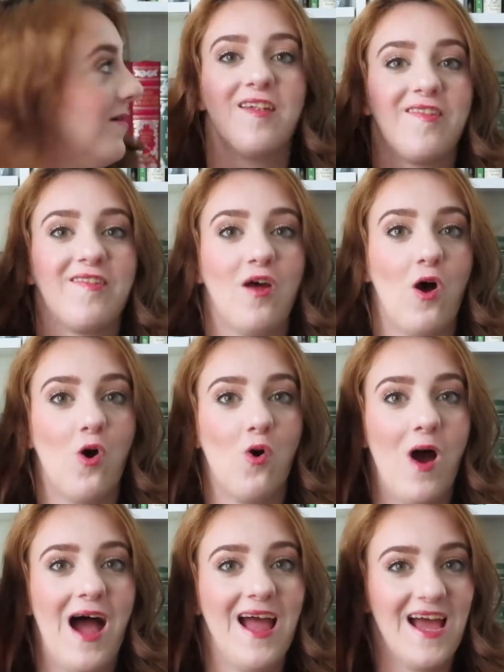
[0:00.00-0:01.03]

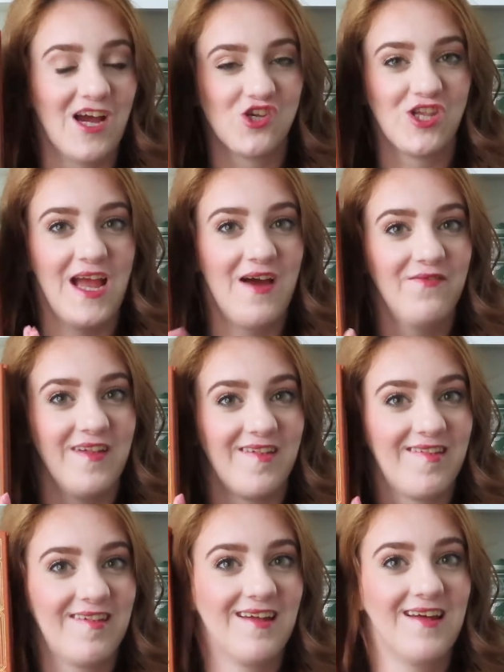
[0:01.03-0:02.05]
So I actually have
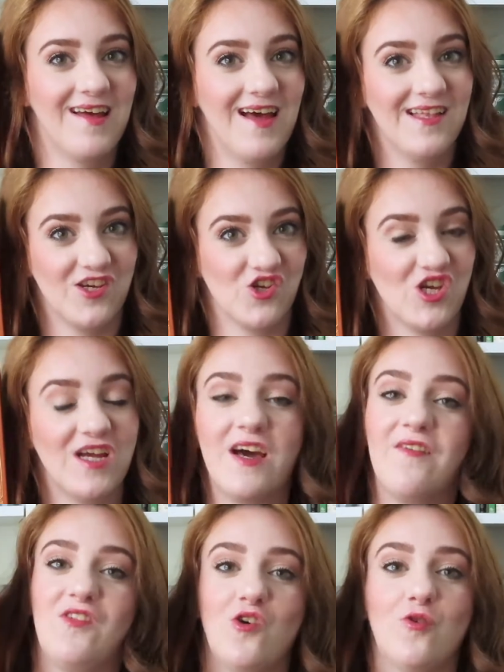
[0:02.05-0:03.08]
this edition
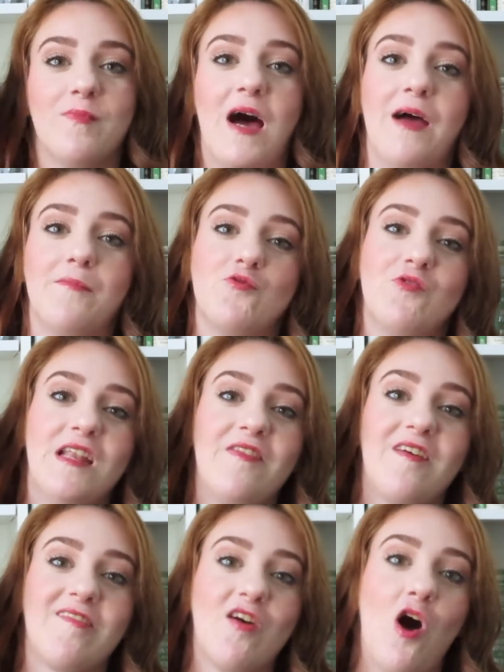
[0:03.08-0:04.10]
of Dune, but I've been reading
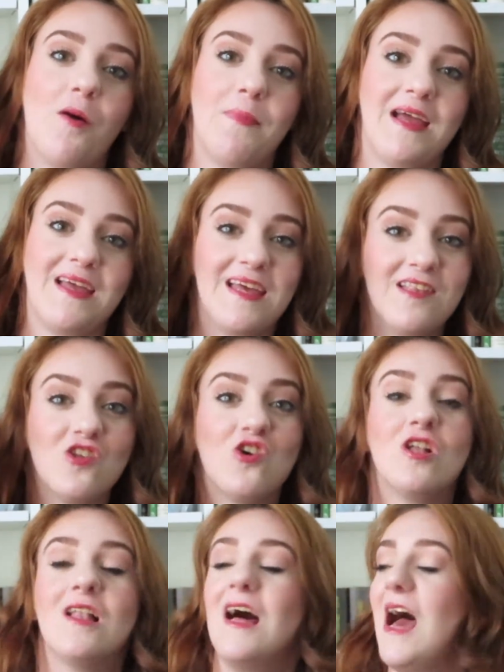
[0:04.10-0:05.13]
this on my
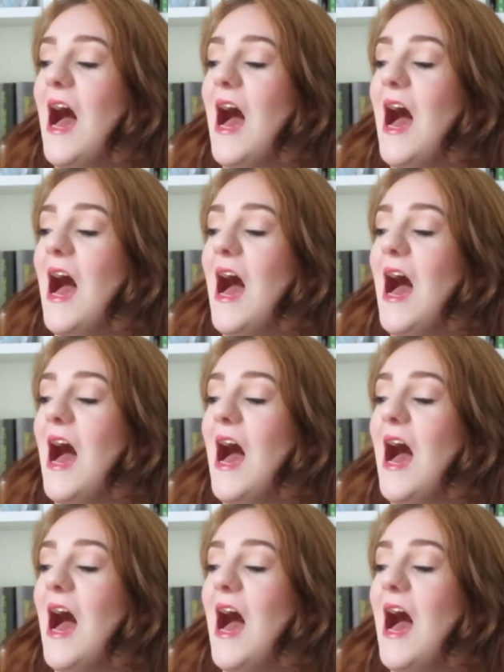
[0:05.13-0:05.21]
Kindle.